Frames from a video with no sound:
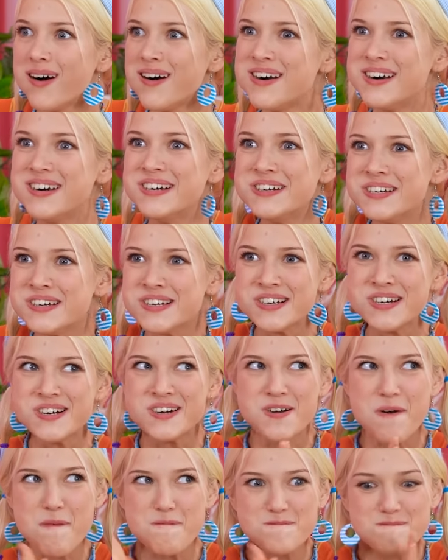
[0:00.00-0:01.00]
what you
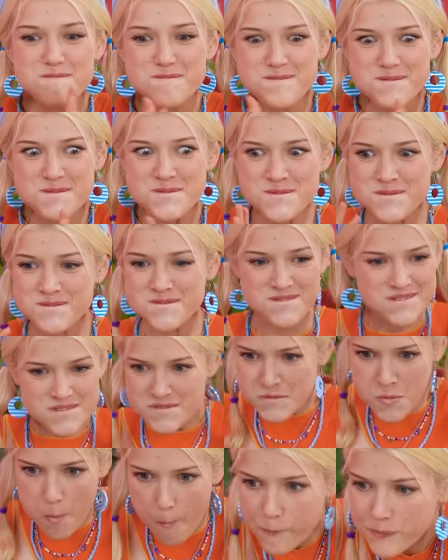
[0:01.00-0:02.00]
think?
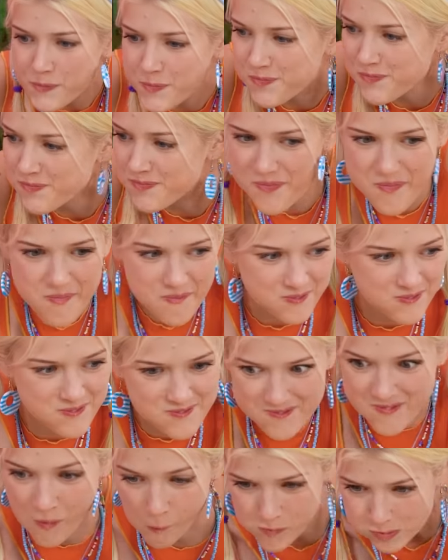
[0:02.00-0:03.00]
Whoa! She
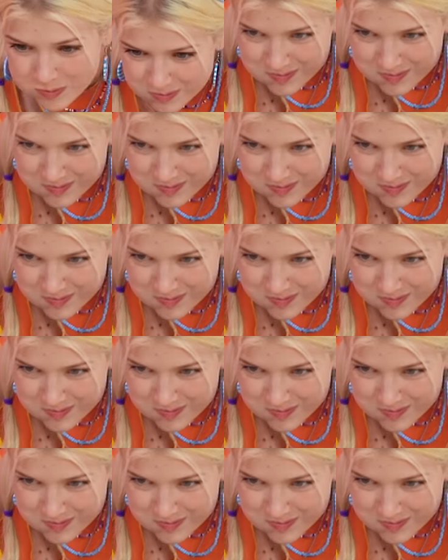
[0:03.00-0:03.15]
puts